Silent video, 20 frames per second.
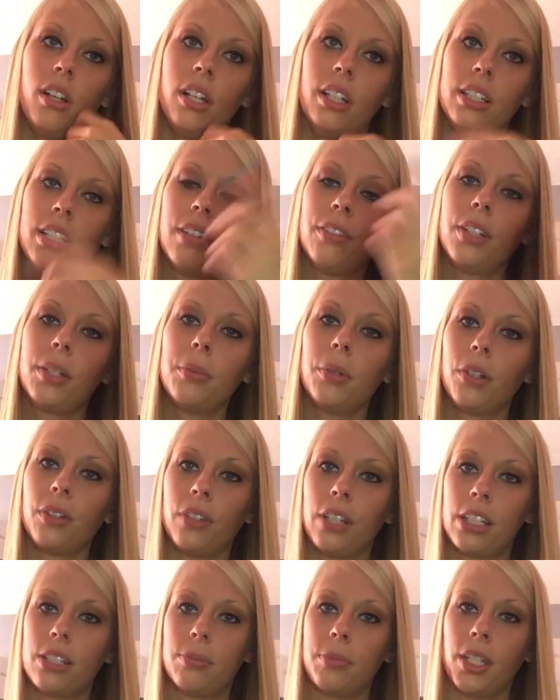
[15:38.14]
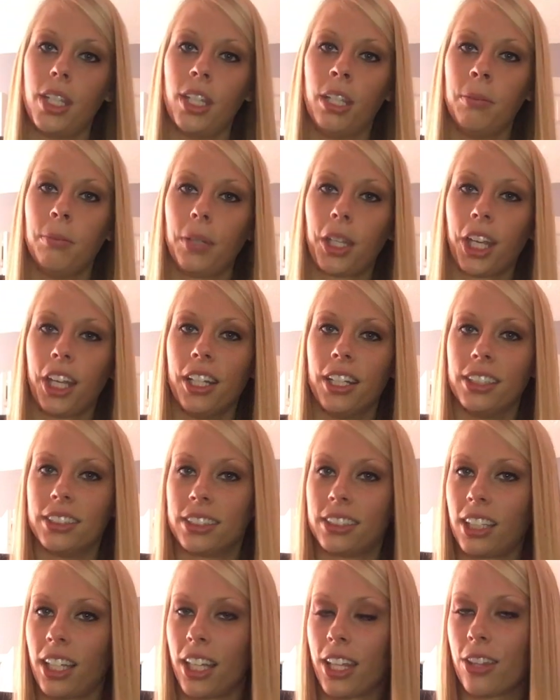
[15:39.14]
it definitely motivates me,
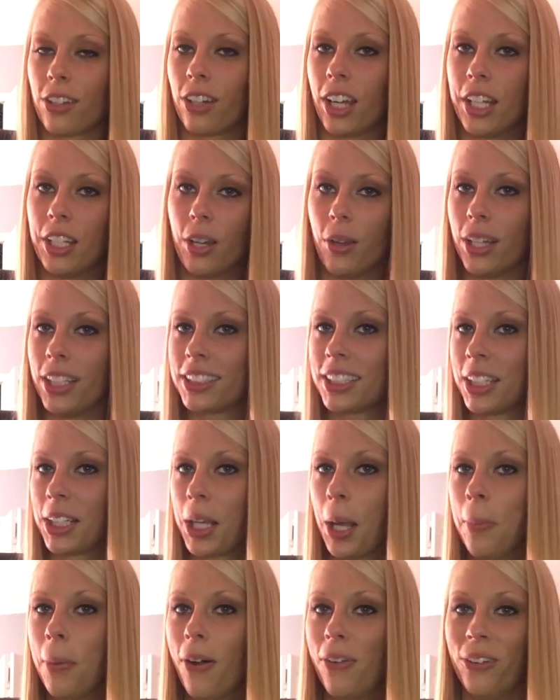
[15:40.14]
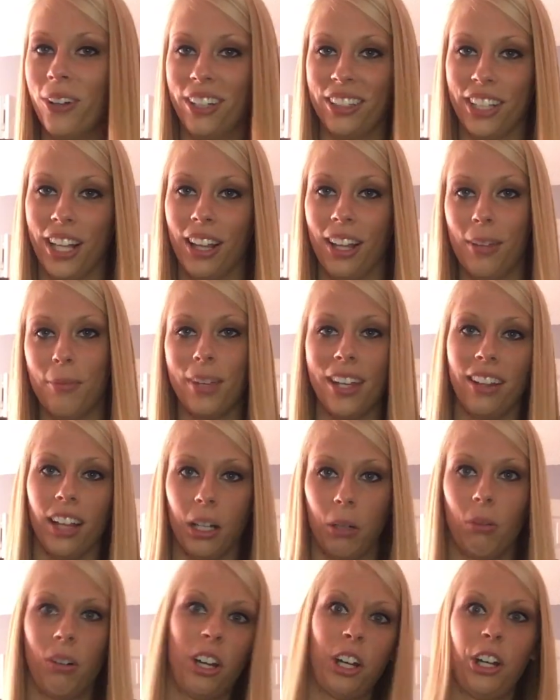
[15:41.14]
because either I know he's going to come over and yell at me
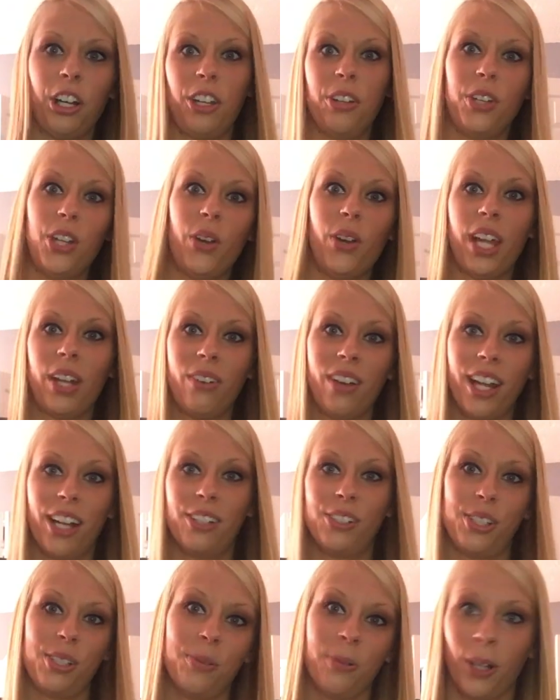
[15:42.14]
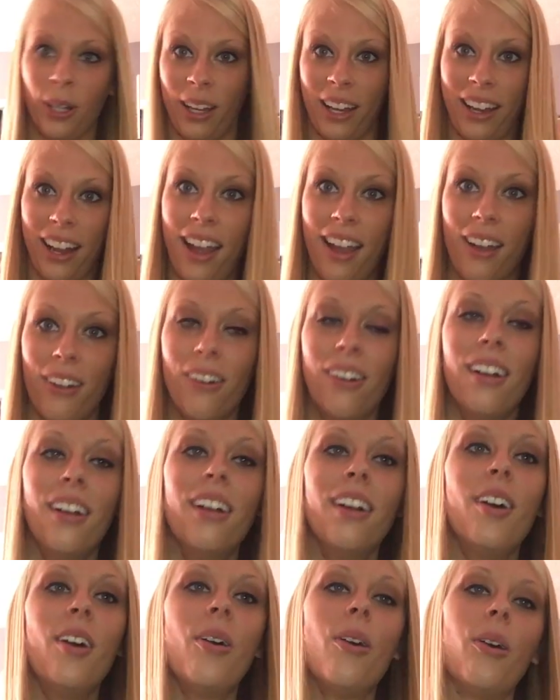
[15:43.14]
like, what are you doing? Why aren't you working out?
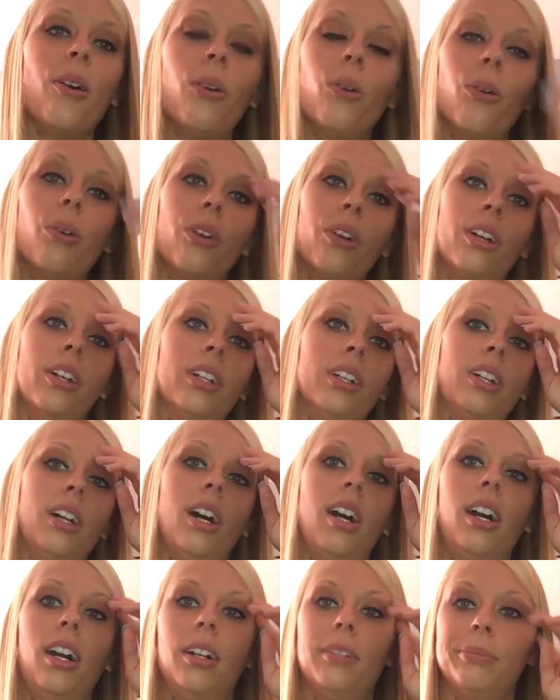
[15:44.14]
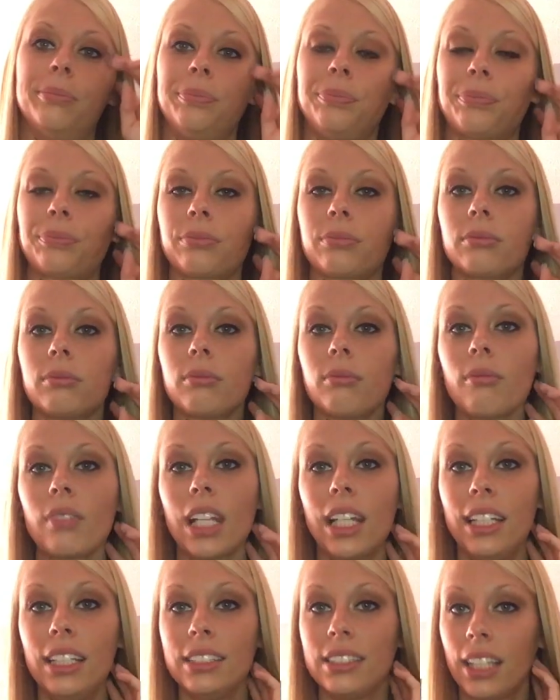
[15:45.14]
Or um,
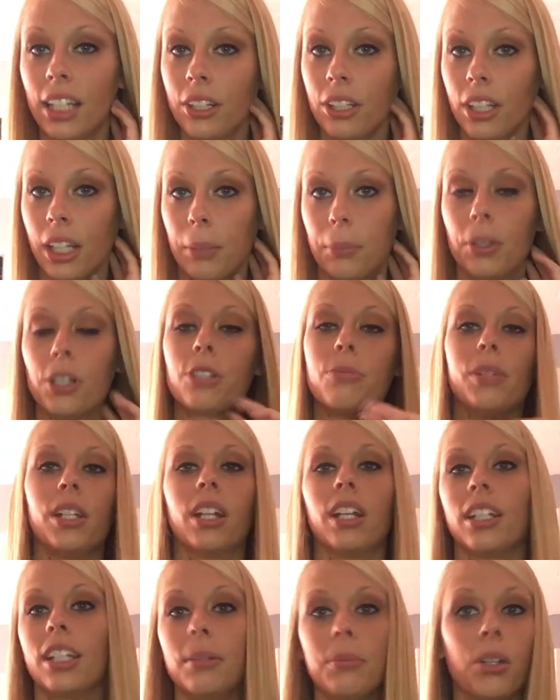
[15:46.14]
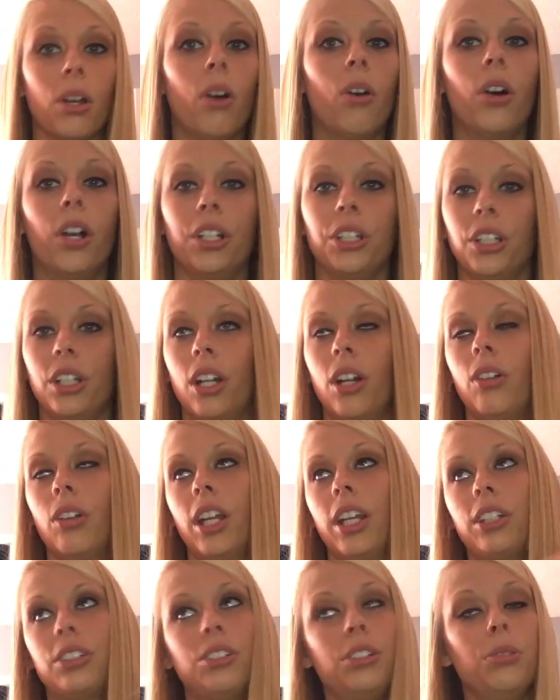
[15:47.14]
he's there to like push me, like keep going, you know,
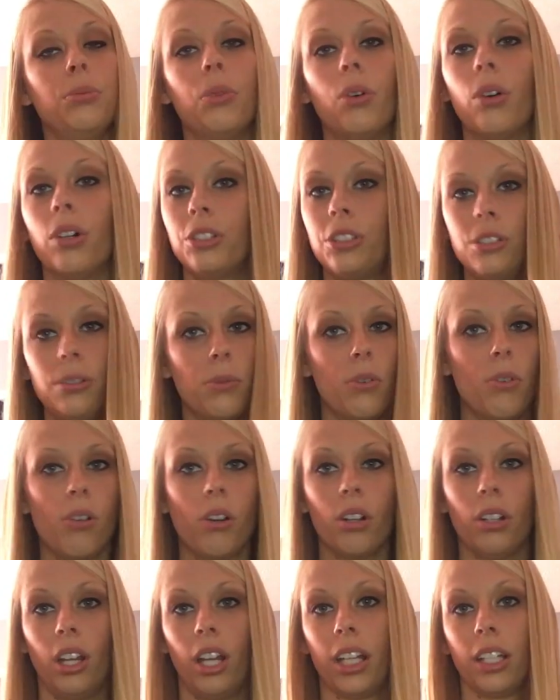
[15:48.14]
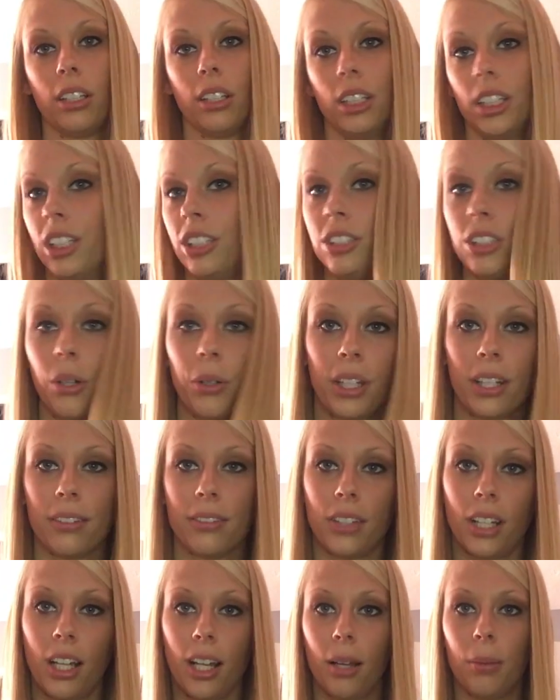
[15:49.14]
like two more, two more, like don't
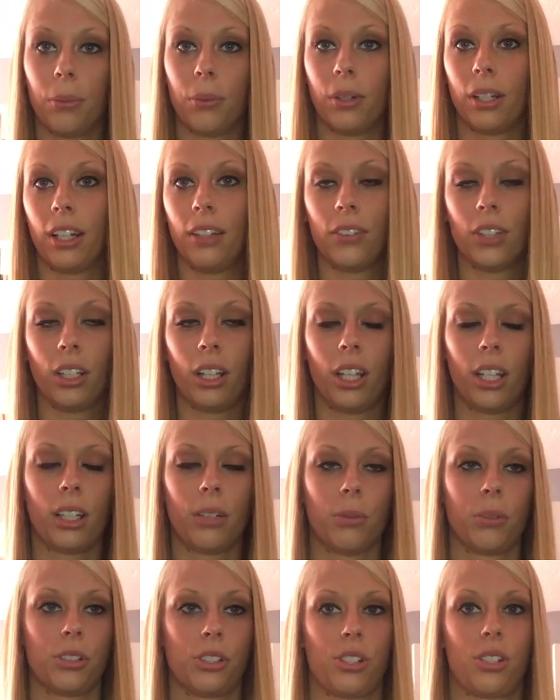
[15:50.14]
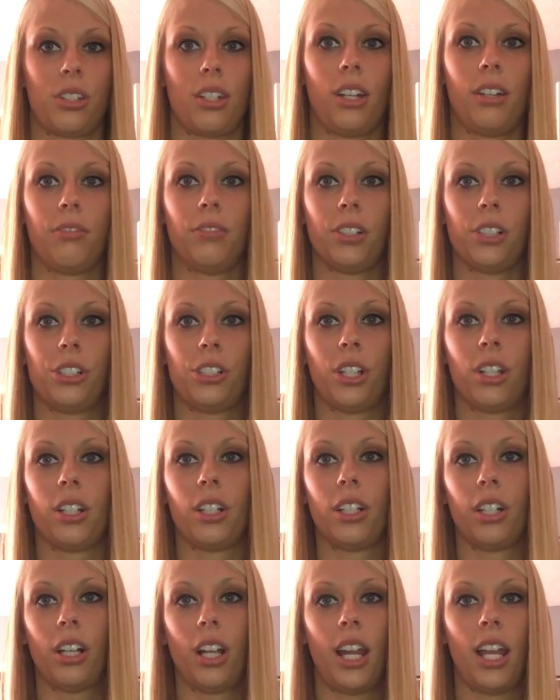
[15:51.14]
give up, whatever. Like, we're just there for each
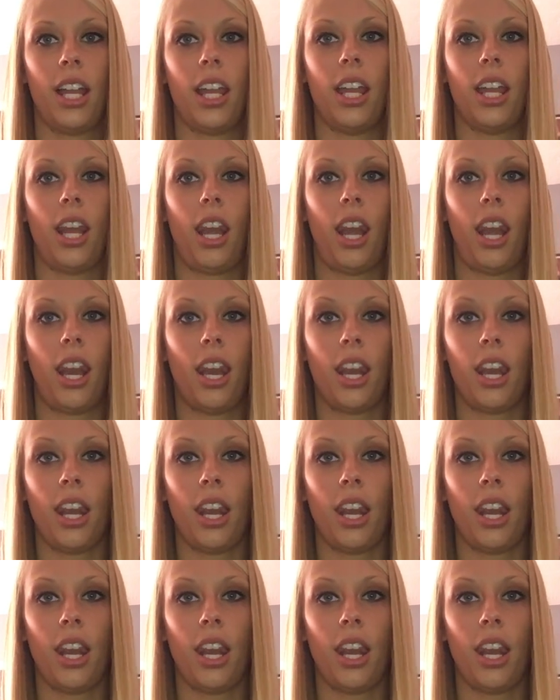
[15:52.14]
other, and